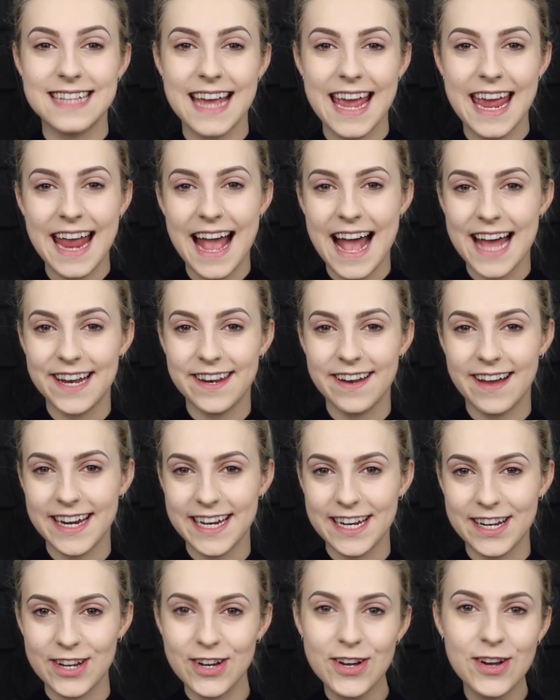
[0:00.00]
day and
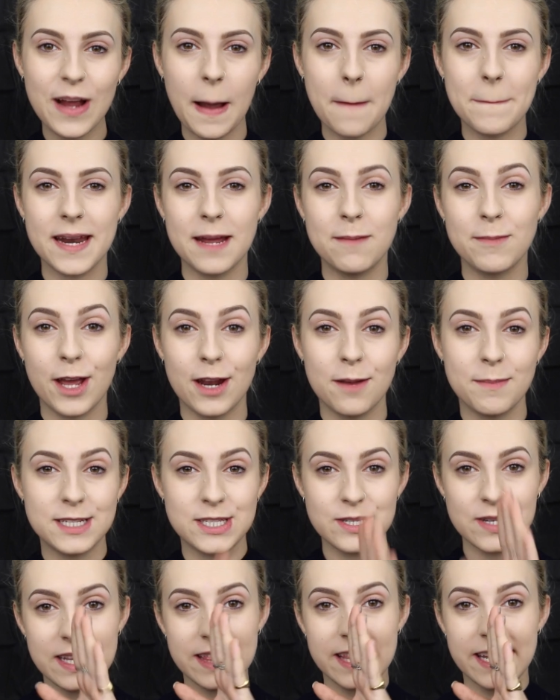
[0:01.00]
night look, but I'm going to be
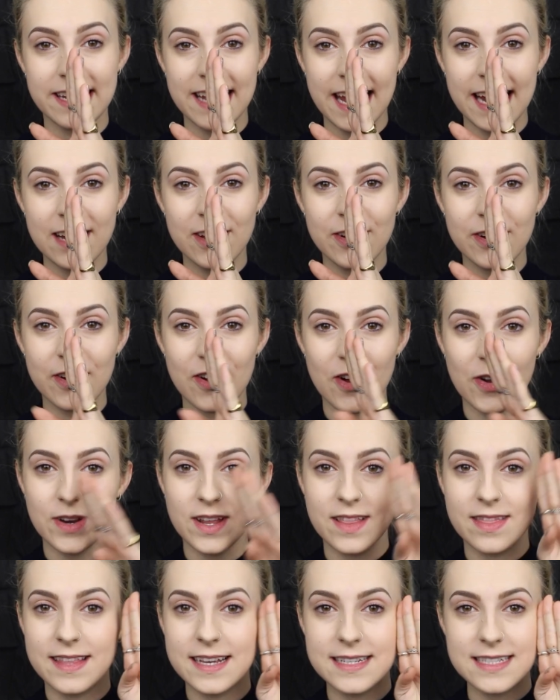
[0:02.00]
doing the day look
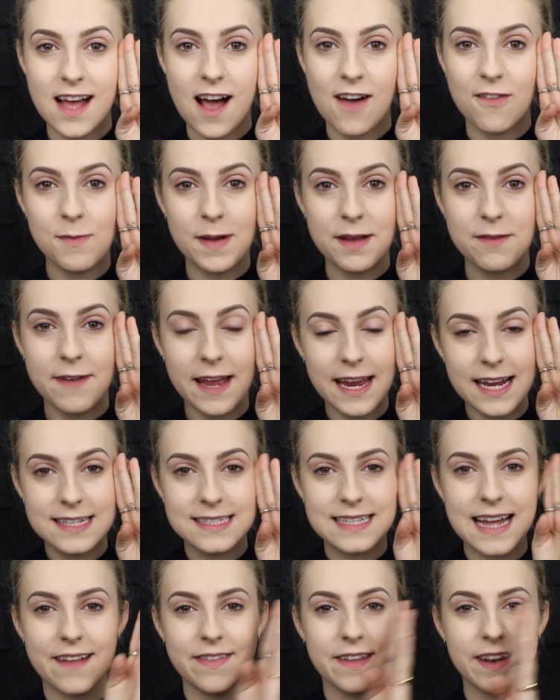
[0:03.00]
on this half of my
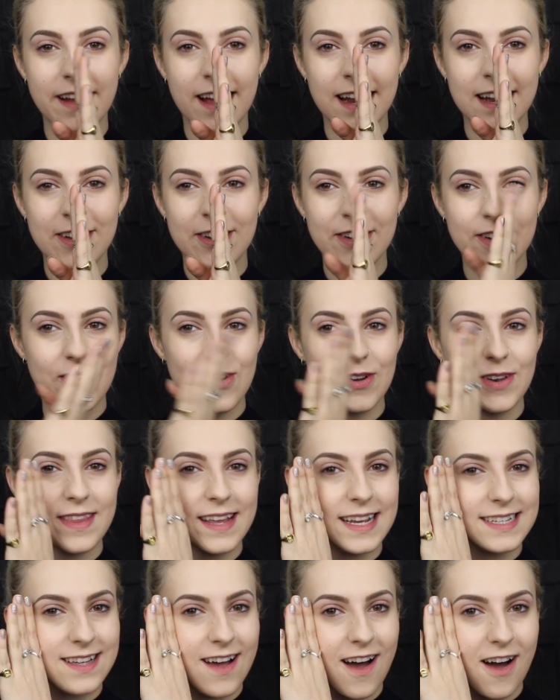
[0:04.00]
face and the night look on
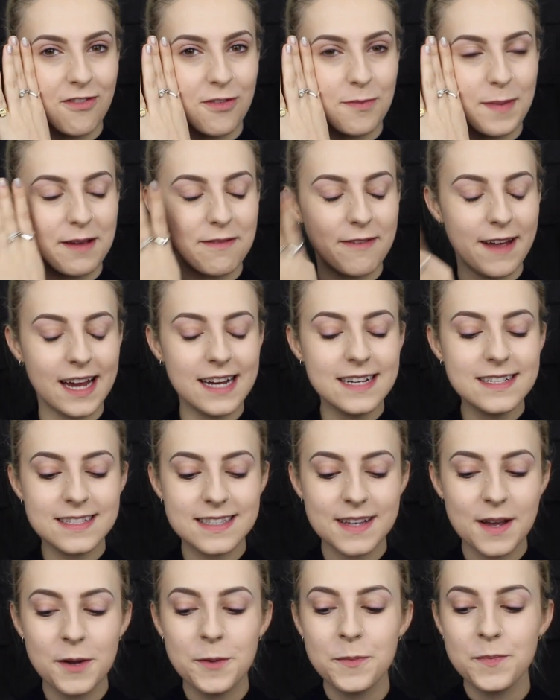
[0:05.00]
this half of my face.
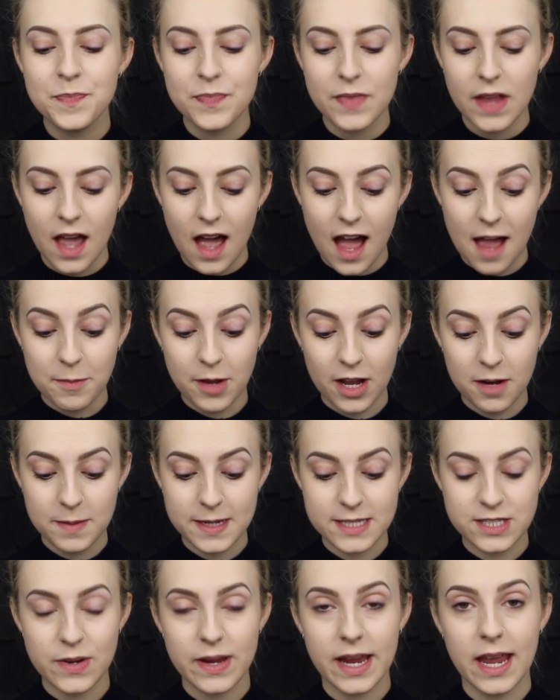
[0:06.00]
I'm going to
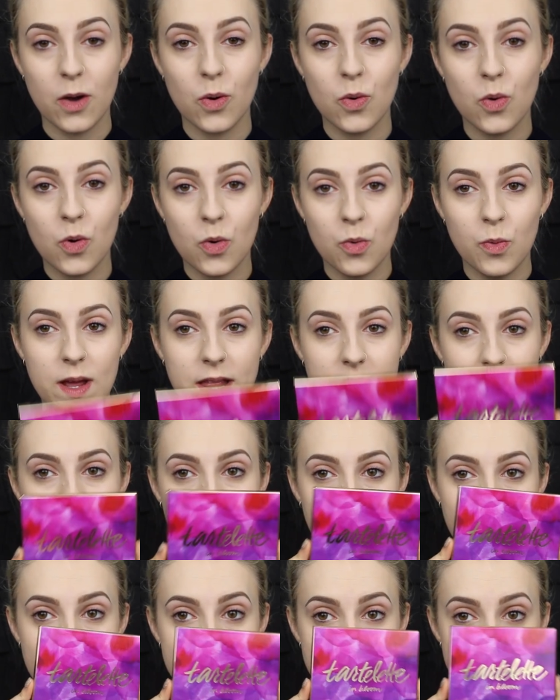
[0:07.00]
be doing it all with
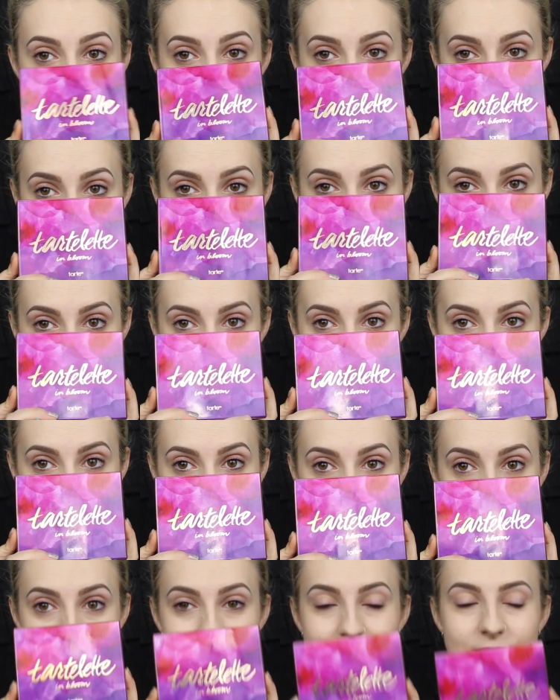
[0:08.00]
the Tartelette
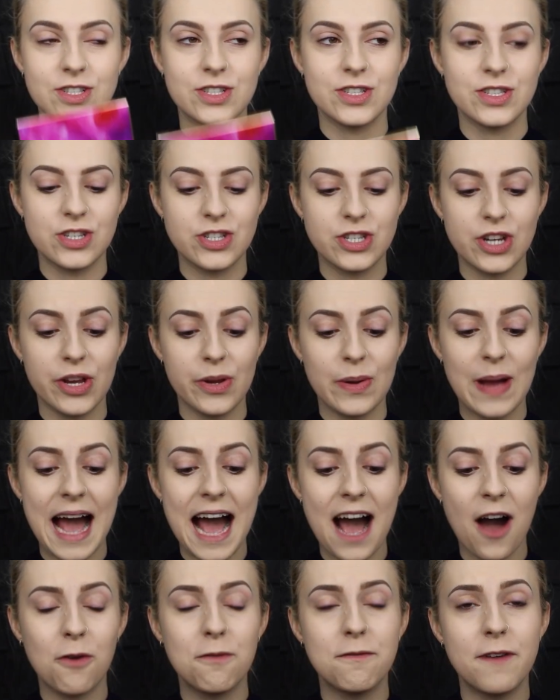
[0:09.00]
palette, just to show you
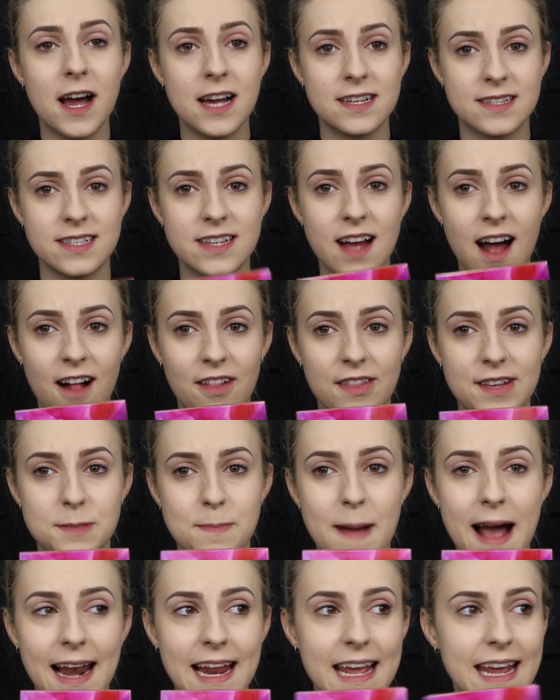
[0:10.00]
how versatile this
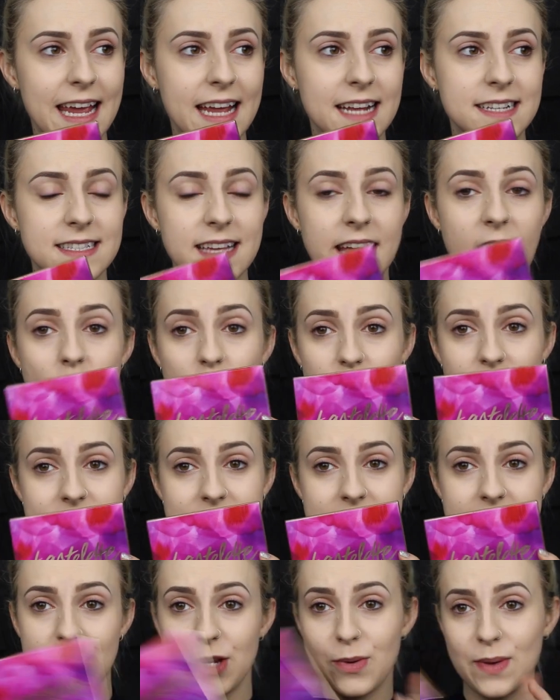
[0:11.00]
palette is.
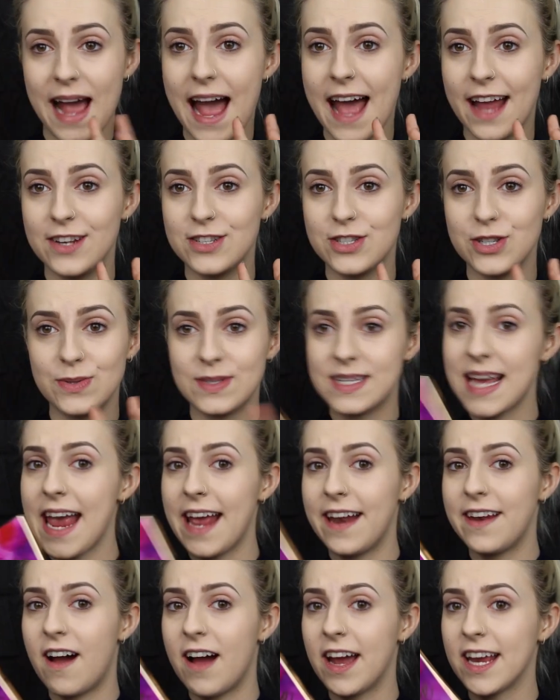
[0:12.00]
Honestly, you can do day
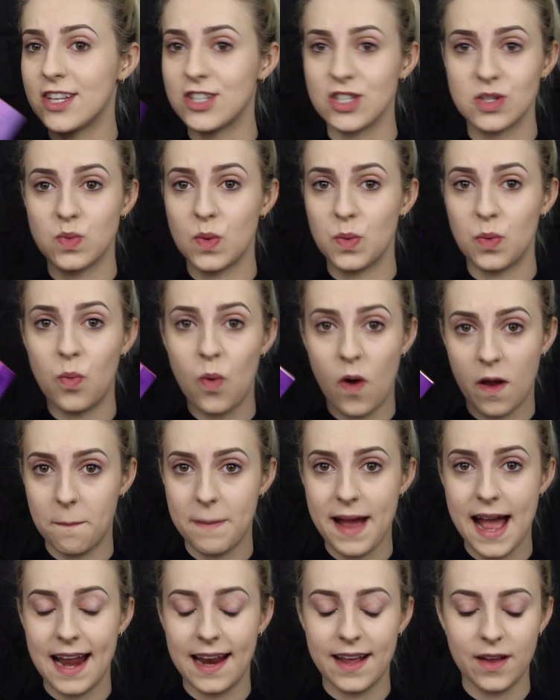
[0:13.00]
and night just with one
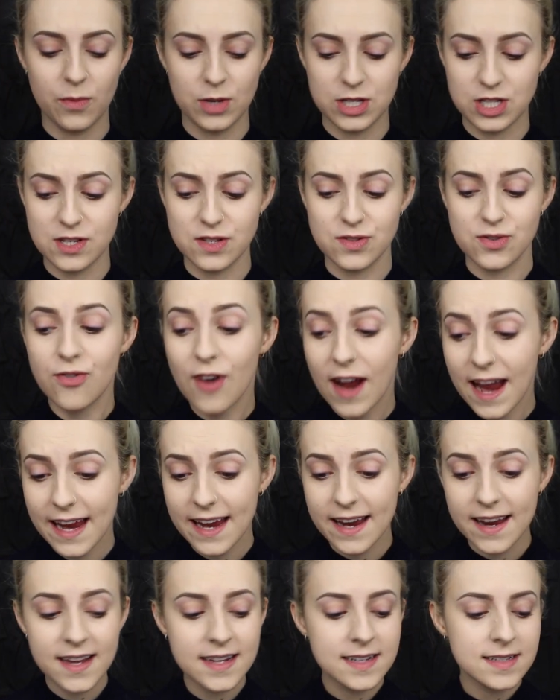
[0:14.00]
palette, which is
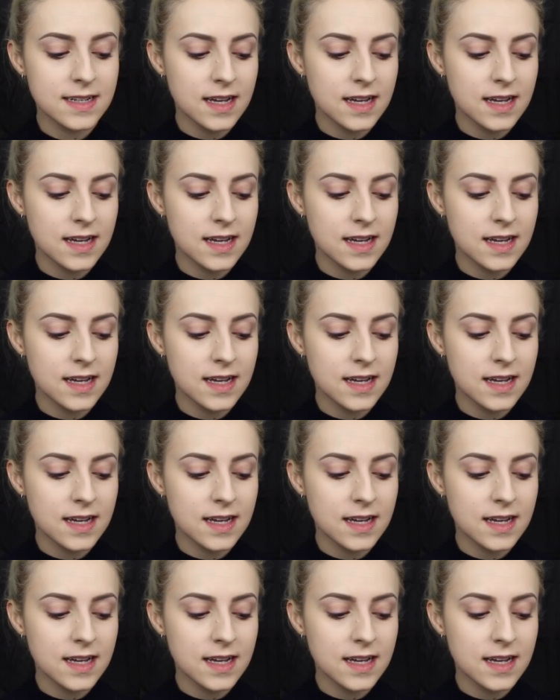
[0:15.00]
great.